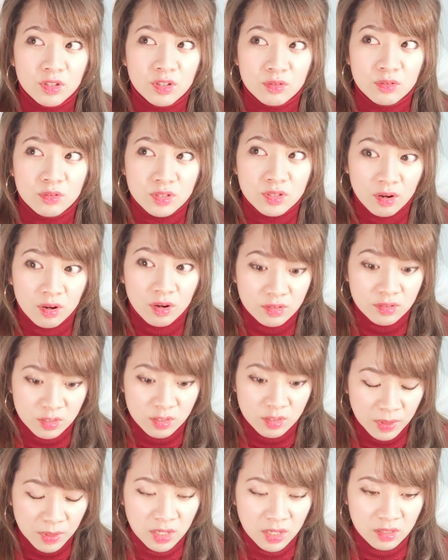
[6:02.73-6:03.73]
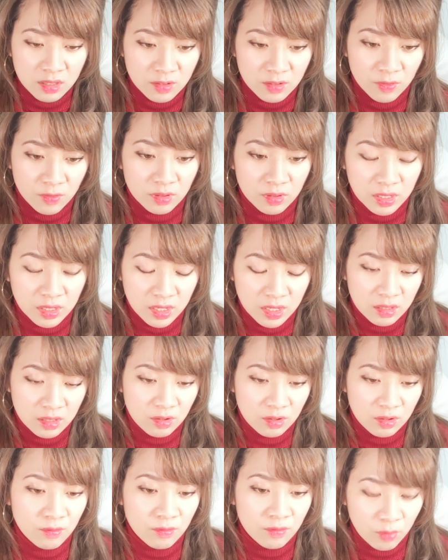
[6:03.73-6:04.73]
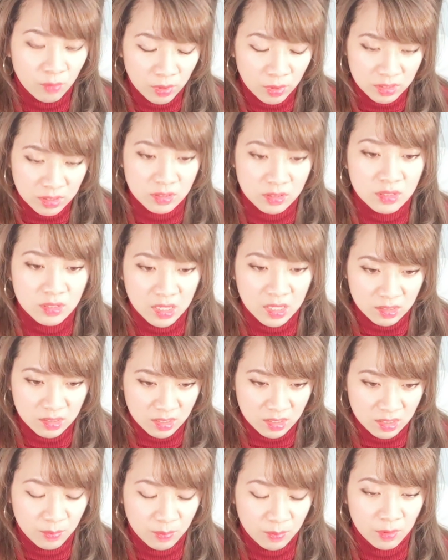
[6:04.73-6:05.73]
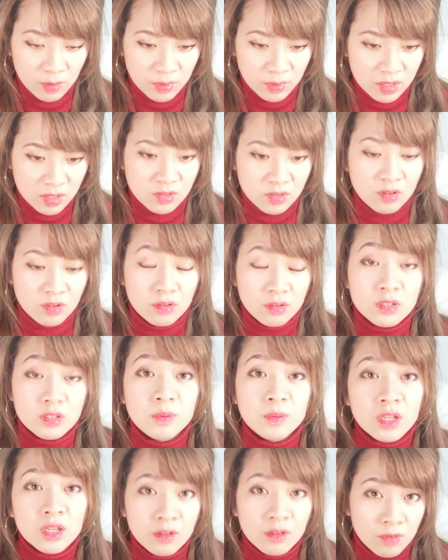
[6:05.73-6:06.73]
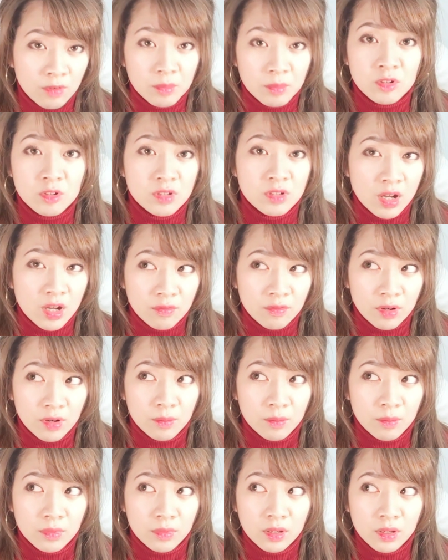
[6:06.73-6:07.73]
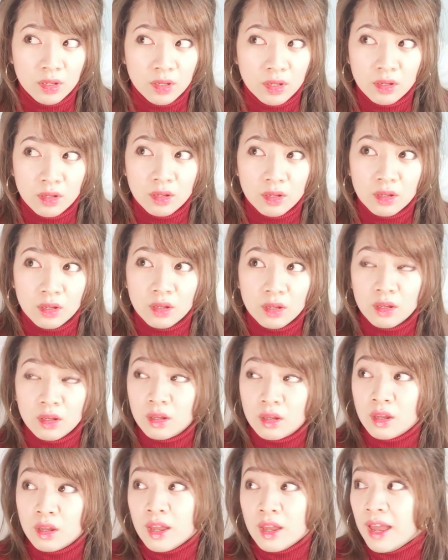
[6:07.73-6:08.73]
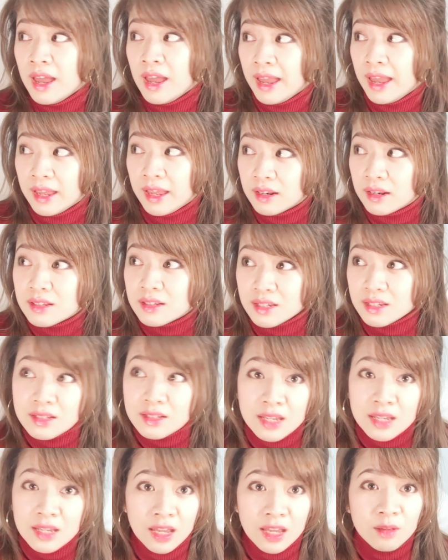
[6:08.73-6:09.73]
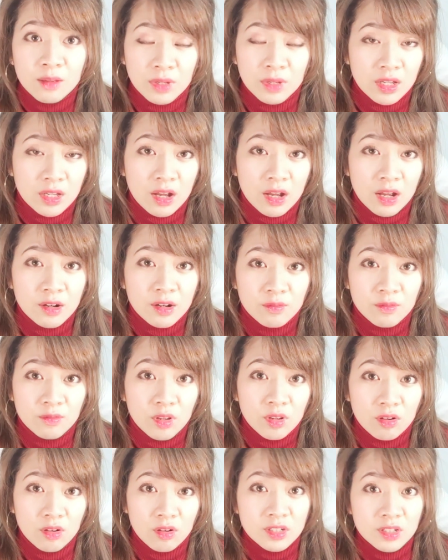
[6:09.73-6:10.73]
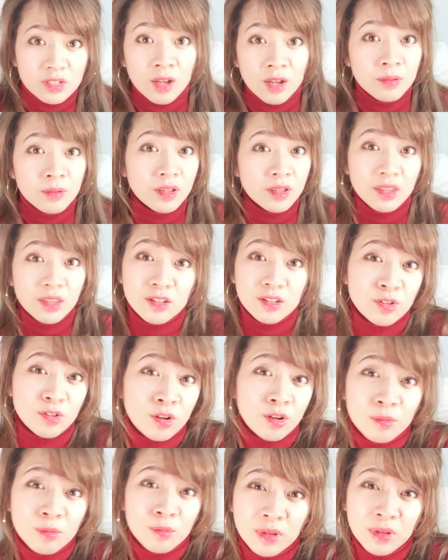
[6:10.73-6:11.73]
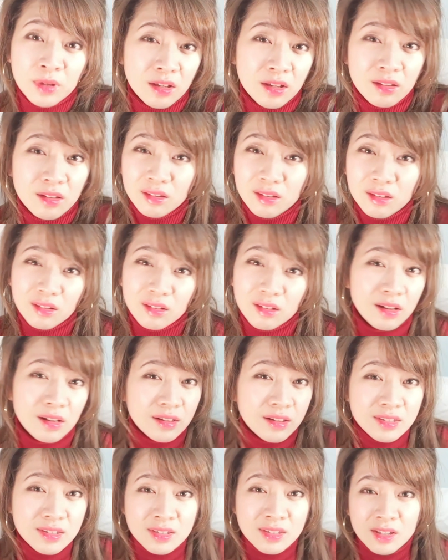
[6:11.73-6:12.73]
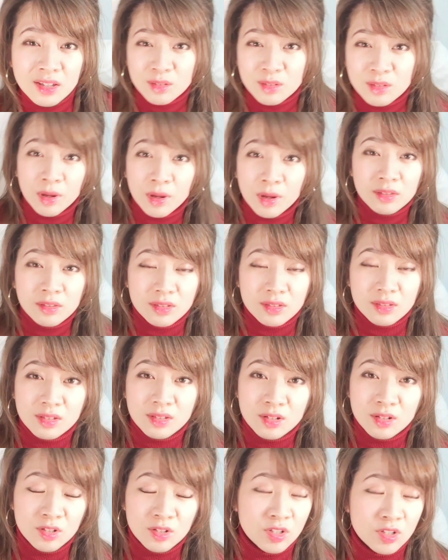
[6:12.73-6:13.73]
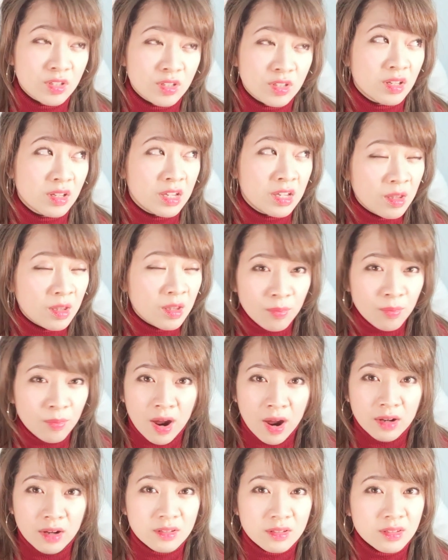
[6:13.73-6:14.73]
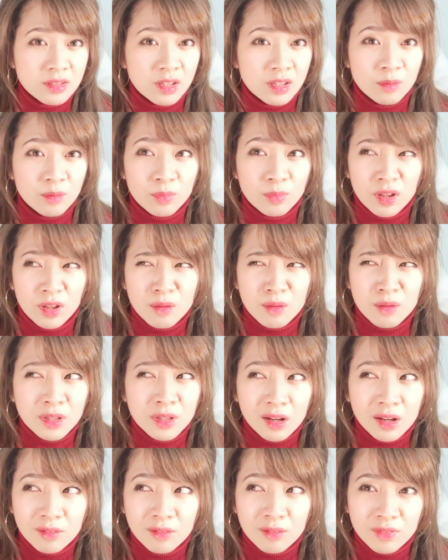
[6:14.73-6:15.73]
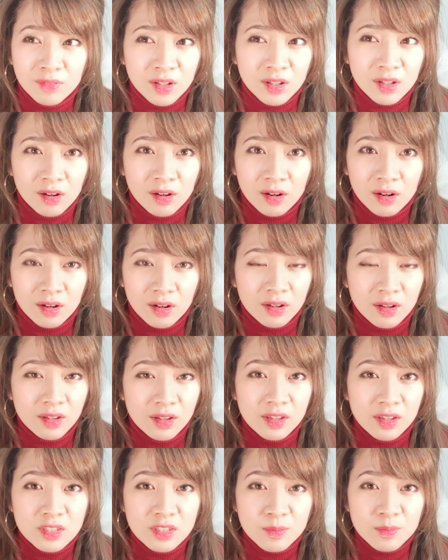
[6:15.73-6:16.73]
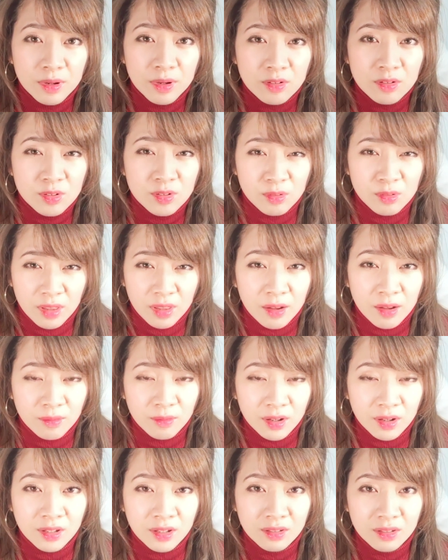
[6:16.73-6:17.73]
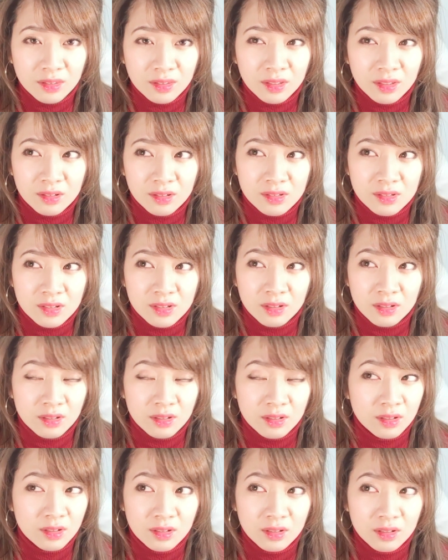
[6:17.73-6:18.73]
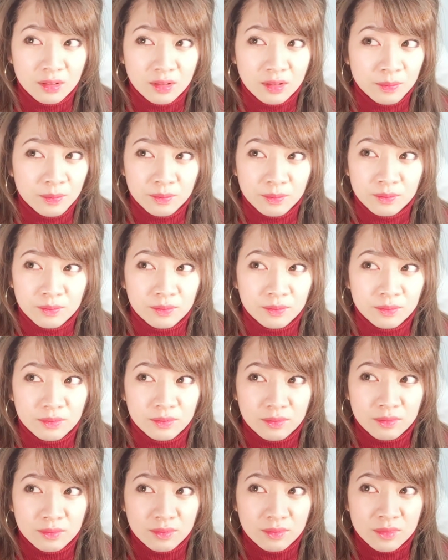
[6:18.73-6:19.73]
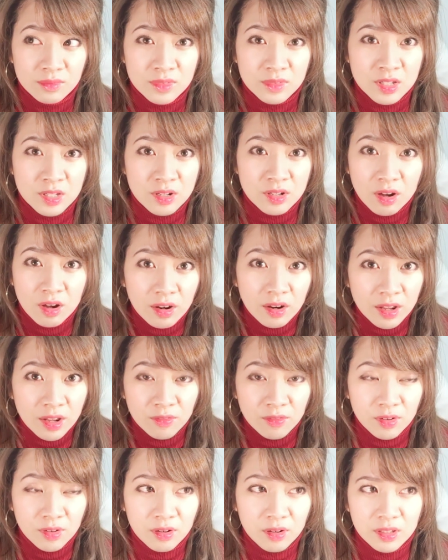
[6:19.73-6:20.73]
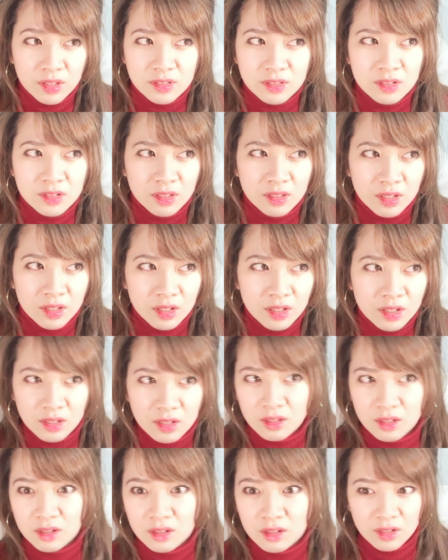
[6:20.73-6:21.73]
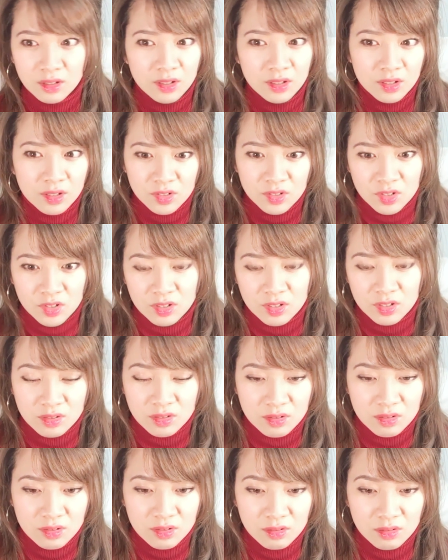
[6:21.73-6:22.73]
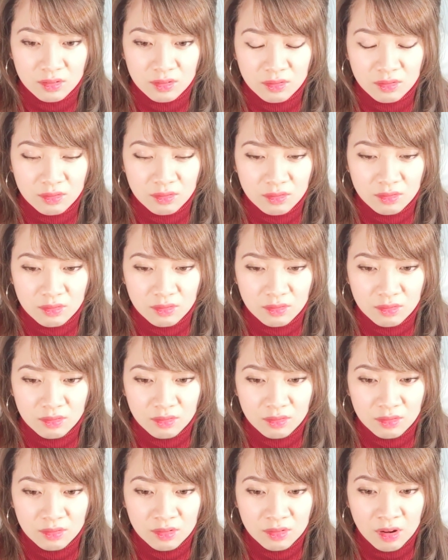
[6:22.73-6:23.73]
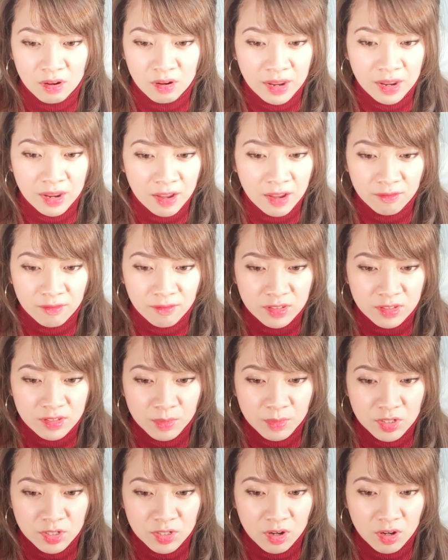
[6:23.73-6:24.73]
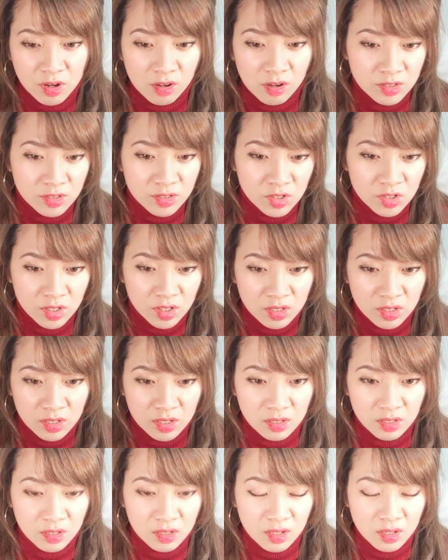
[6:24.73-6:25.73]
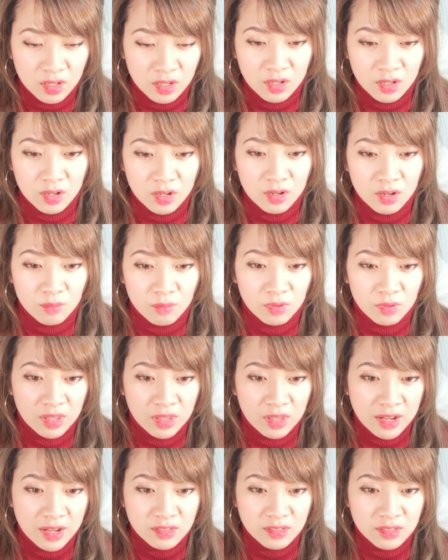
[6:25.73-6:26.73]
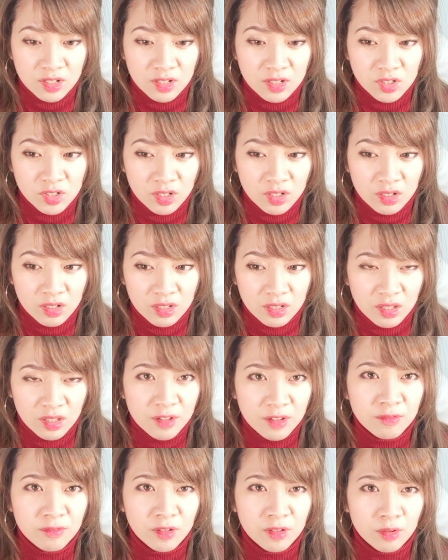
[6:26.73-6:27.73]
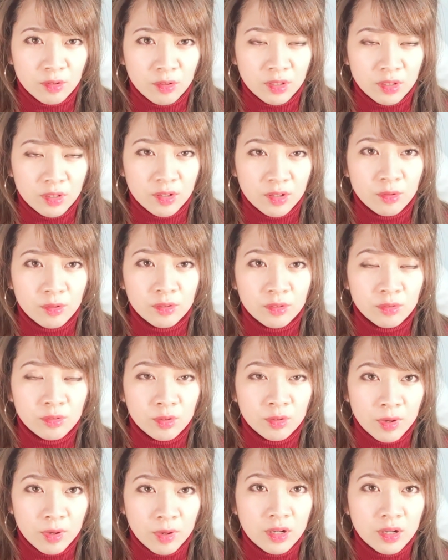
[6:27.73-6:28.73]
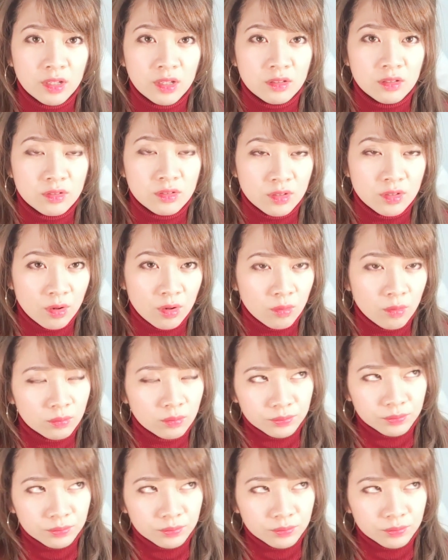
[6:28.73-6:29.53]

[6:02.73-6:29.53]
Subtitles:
you start speaking differently, your voice gets deeper because you're speaking from your diaphragm. And it did take me kind of a long time. Like, it took me like 6 months to just keep practicing. But I mean, I figure it's better to do that, right? Than to not ever, and to like just not have as much oxygen and relaxation and life flow like going through your body. So